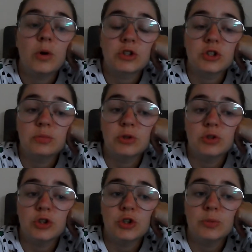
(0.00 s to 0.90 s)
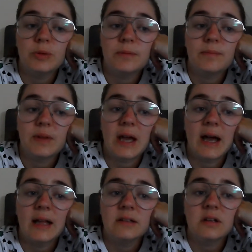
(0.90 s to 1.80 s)
watch some YouTube,
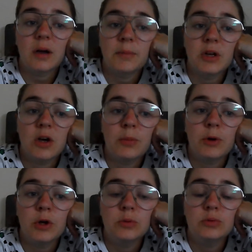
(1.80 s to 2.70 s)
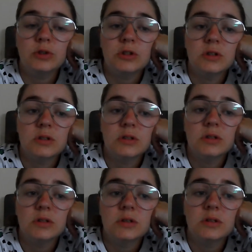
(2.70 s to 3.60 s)
and I'm gonna upload
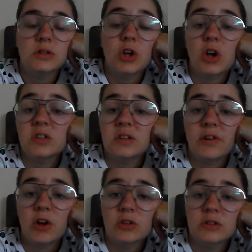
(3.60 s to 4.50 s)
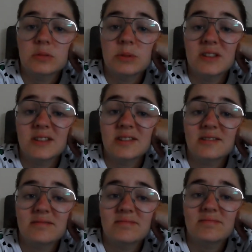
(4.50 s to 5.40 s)
the holiday vlogs,
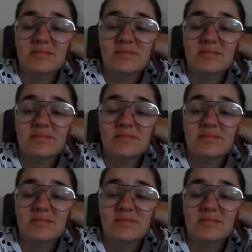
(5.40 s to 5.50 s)
because